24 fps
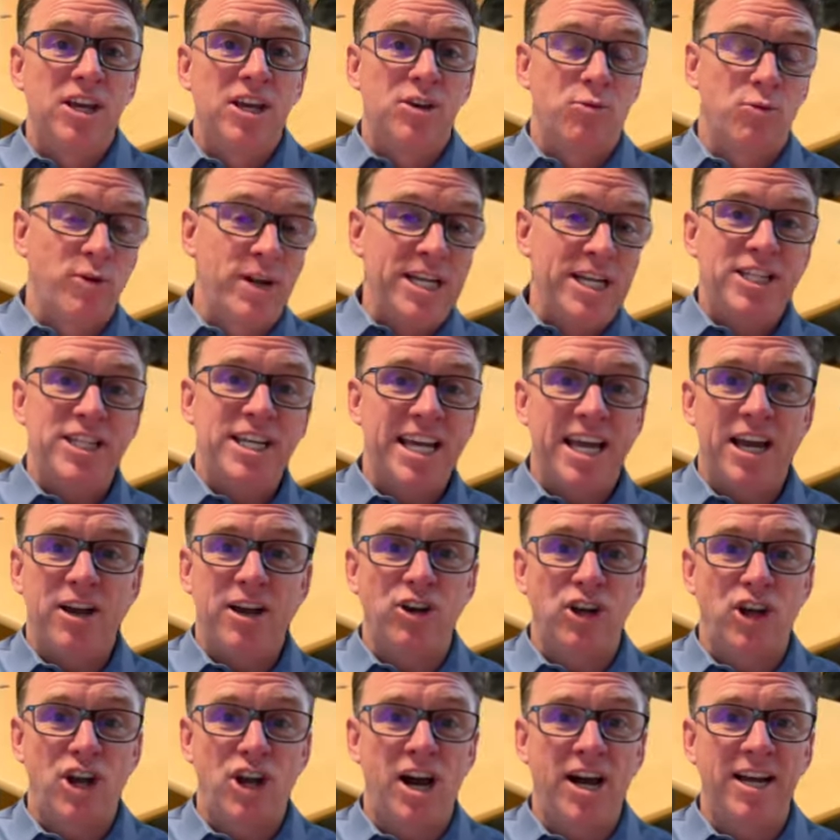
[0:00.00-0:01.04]
reaching out
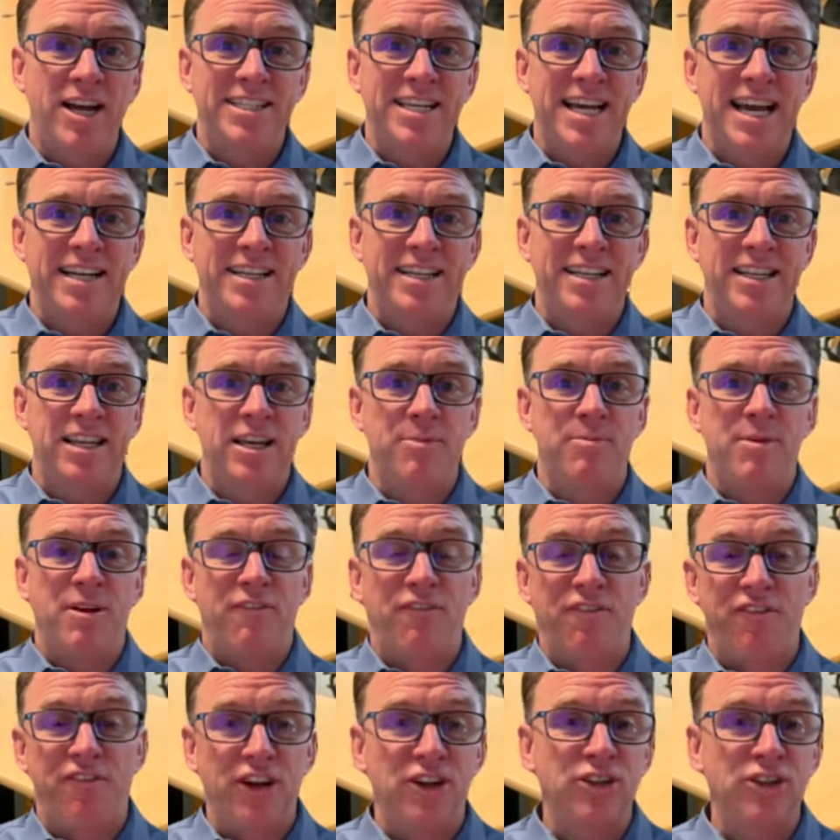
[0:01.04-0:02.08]
and contacting them and
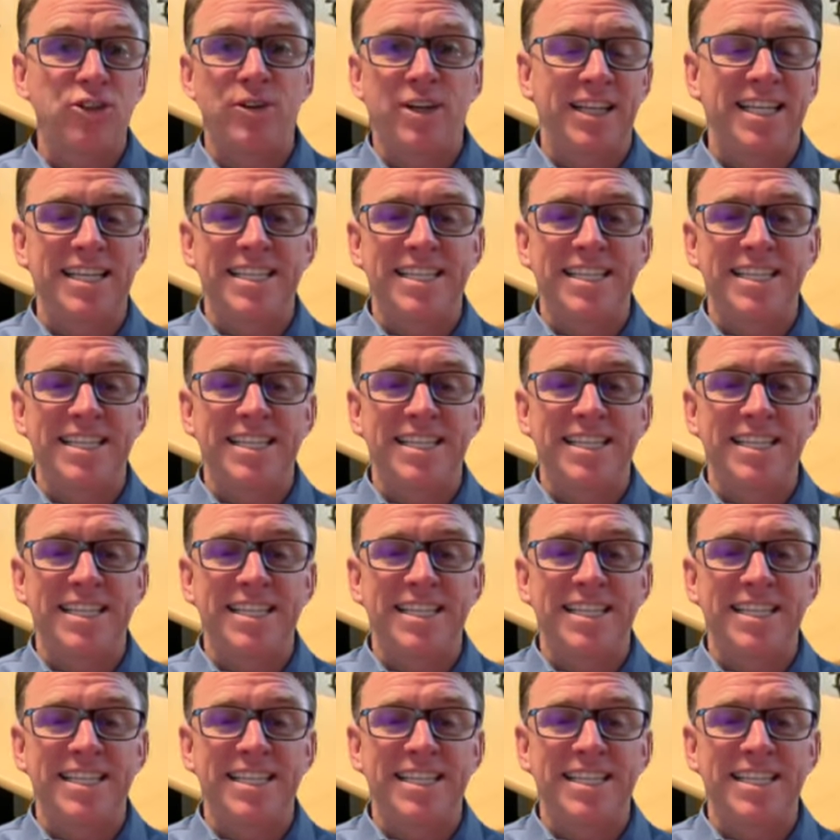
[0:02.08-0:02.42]
filtering